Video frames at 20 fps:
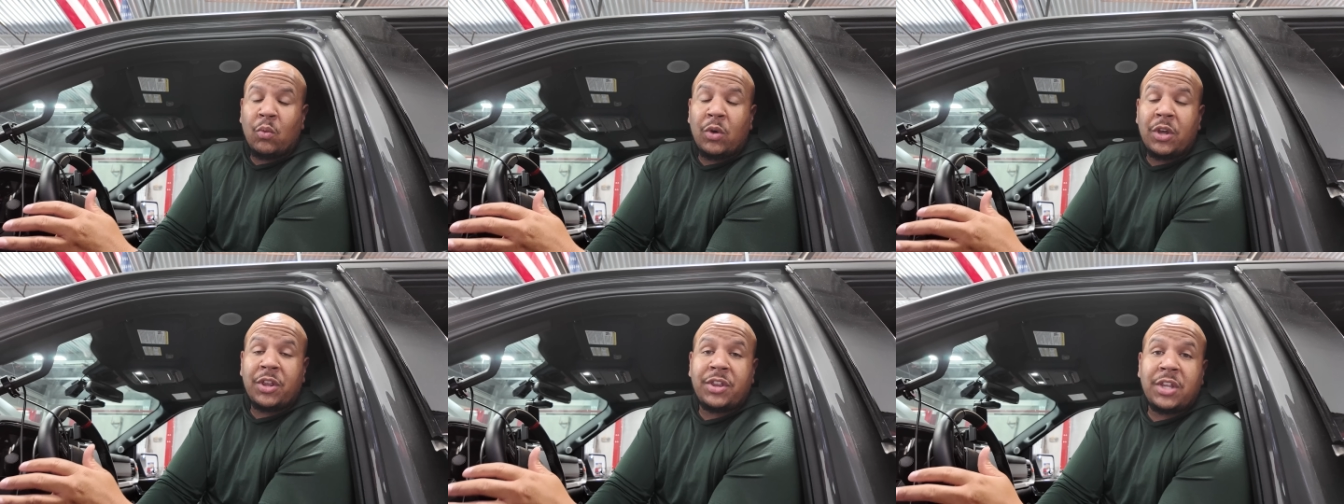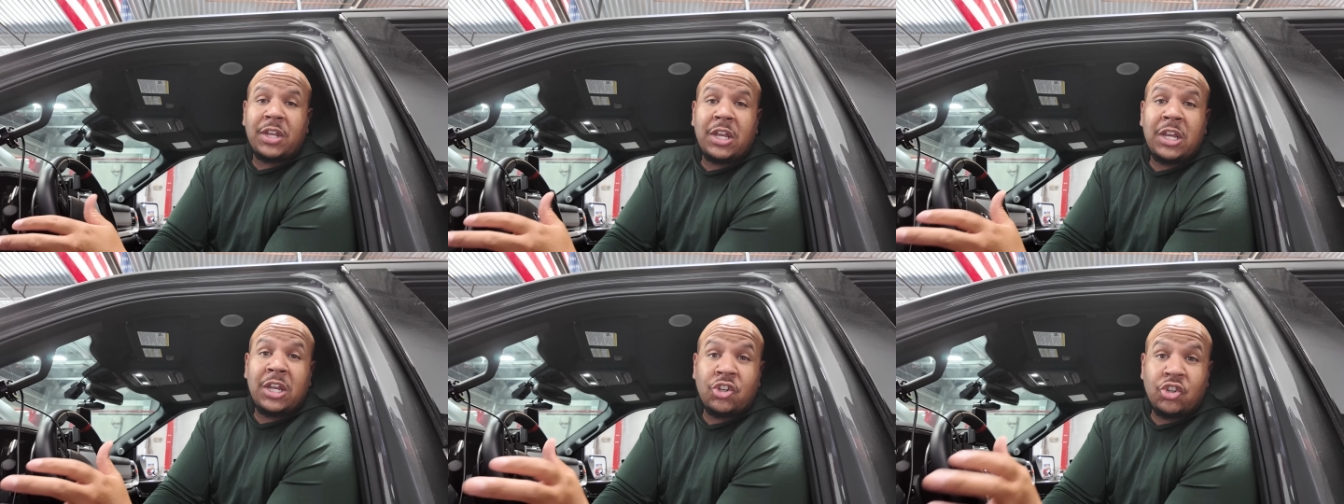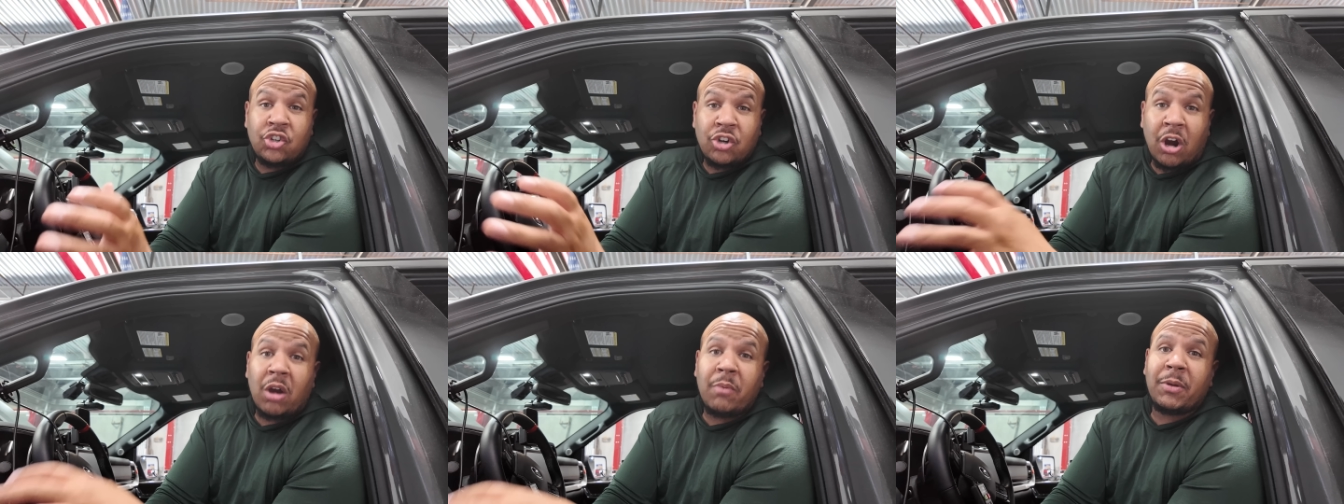with the
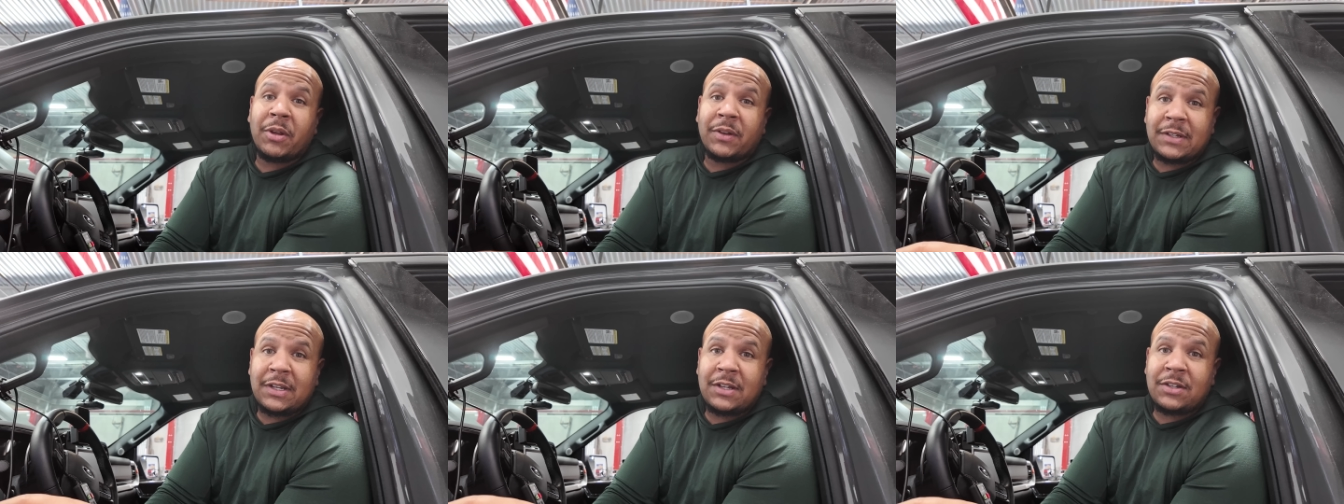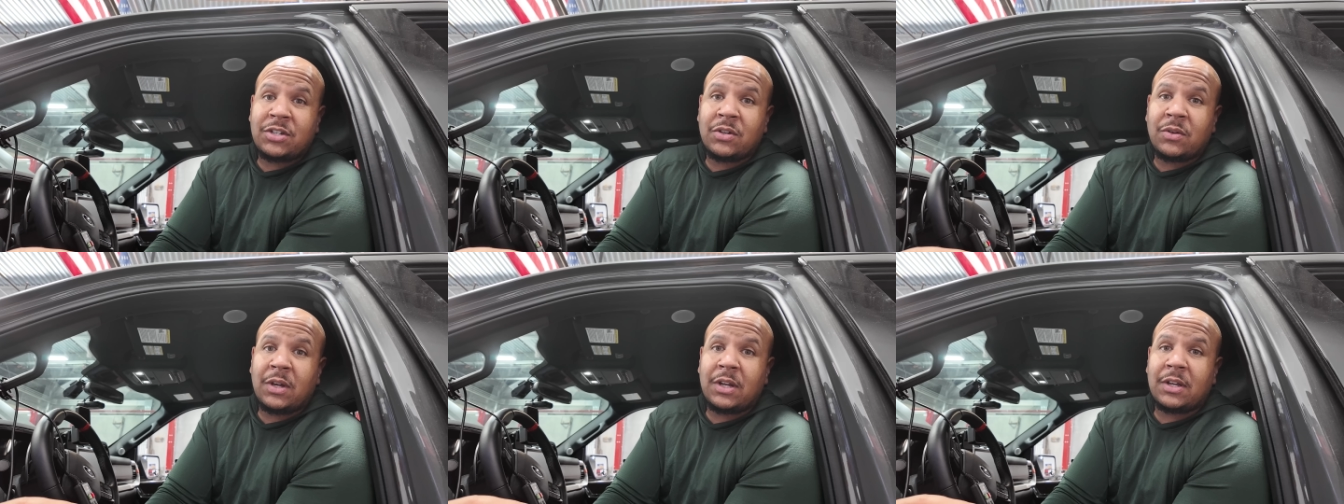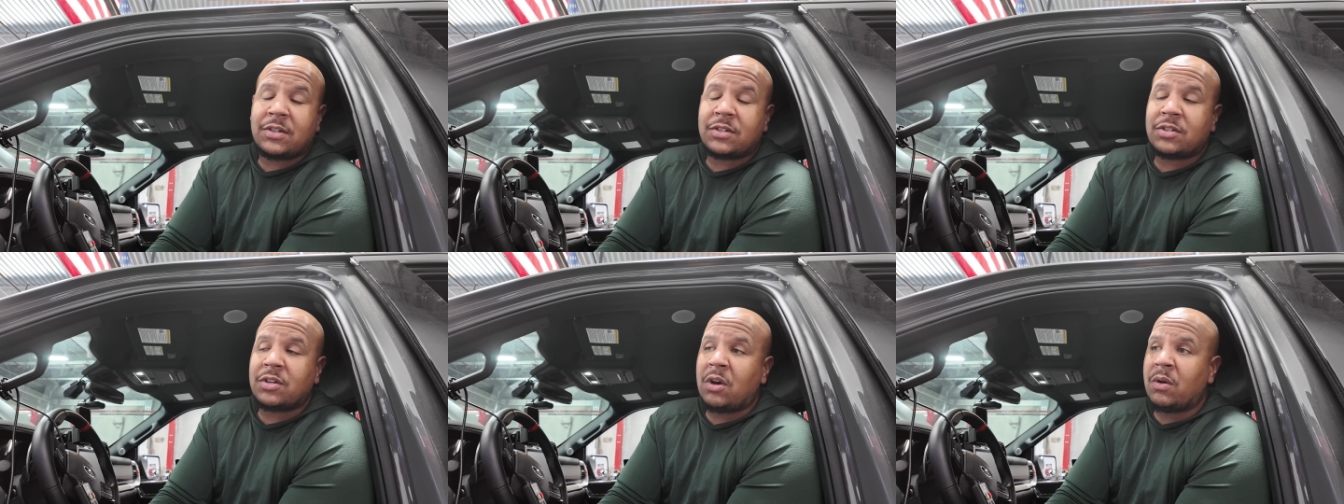EGR built into it,
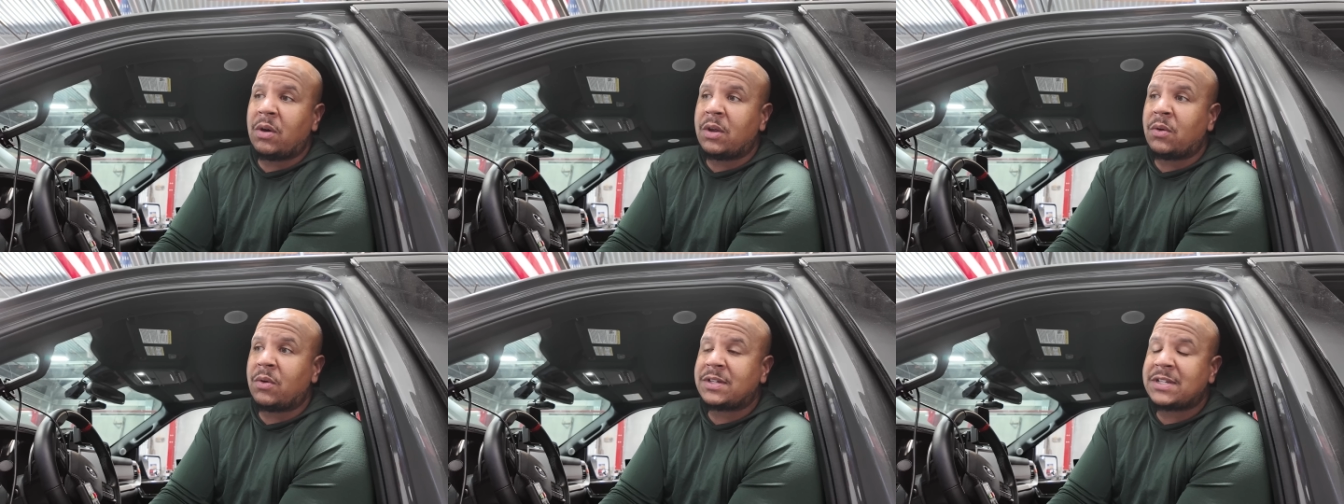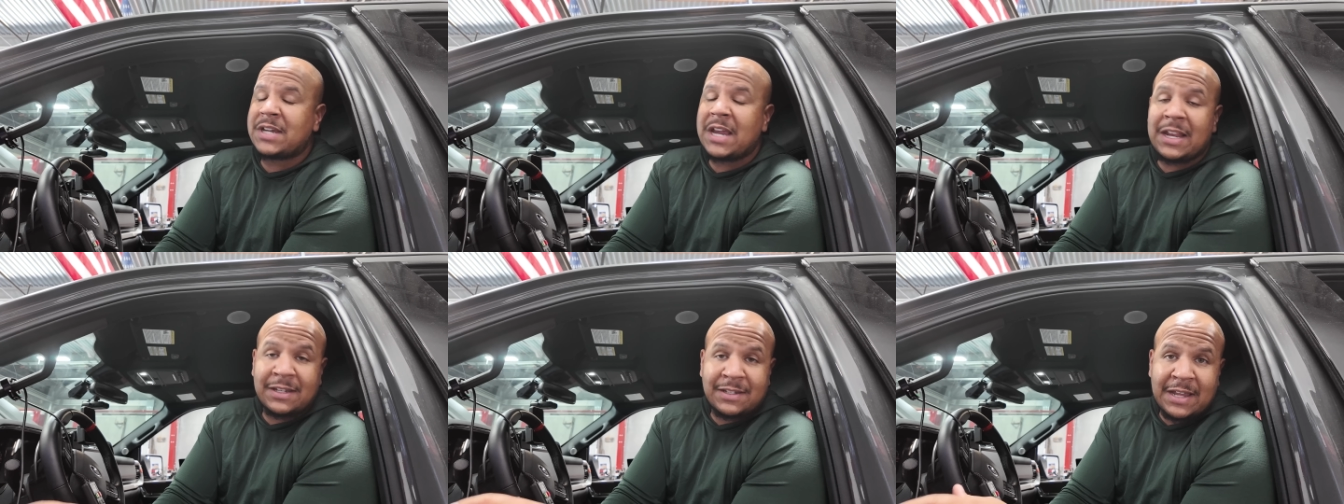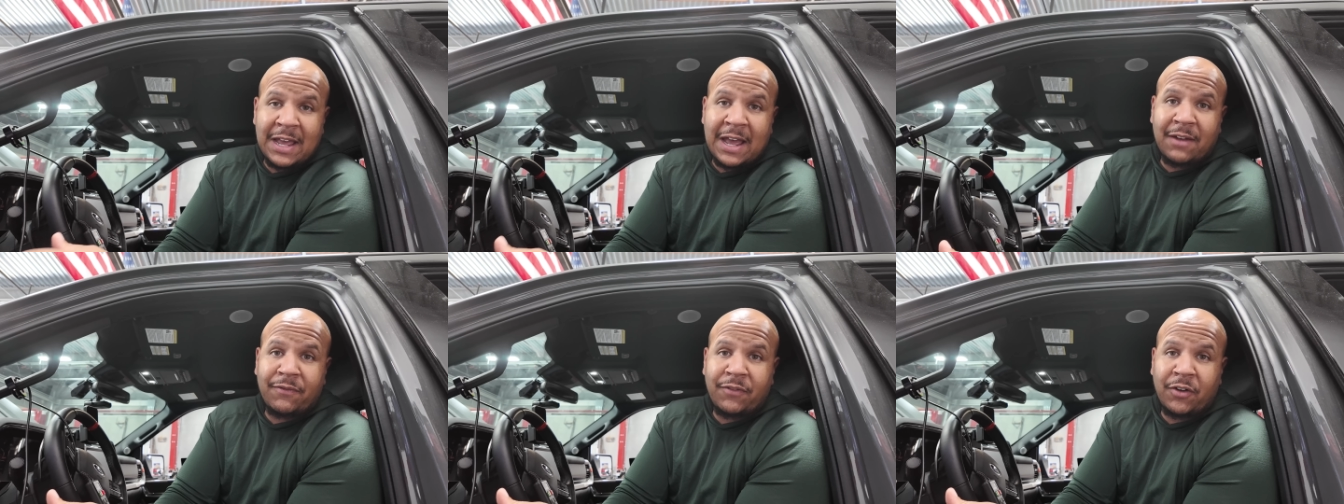so it retains
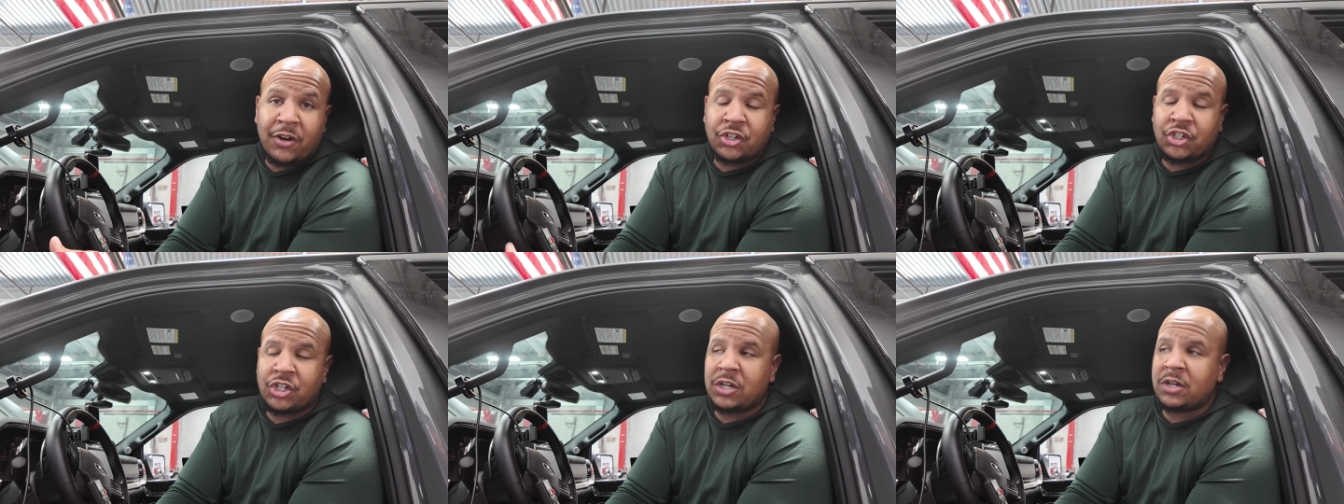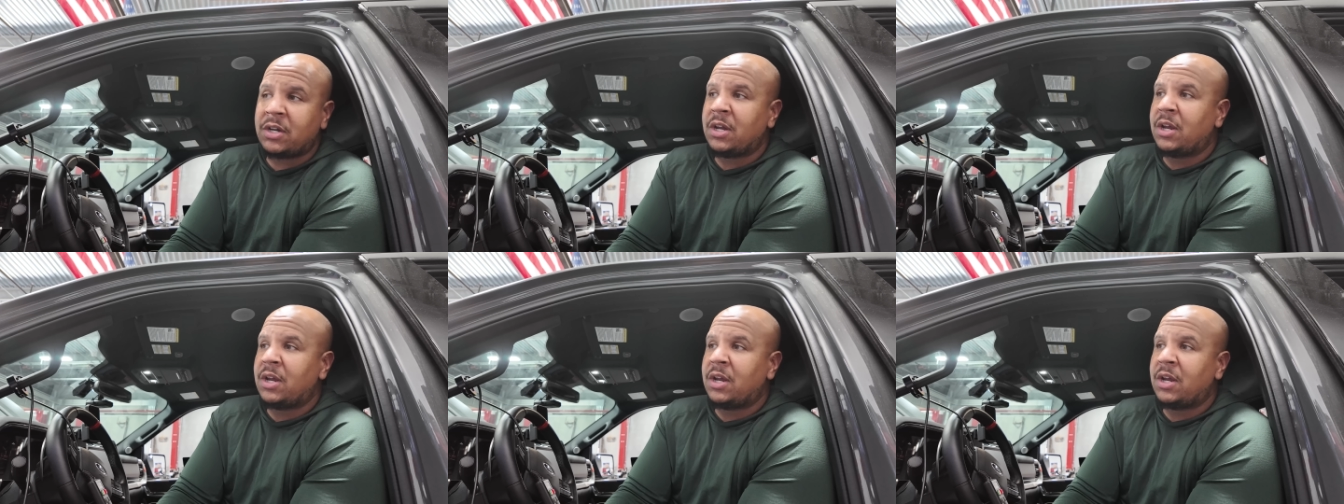that function,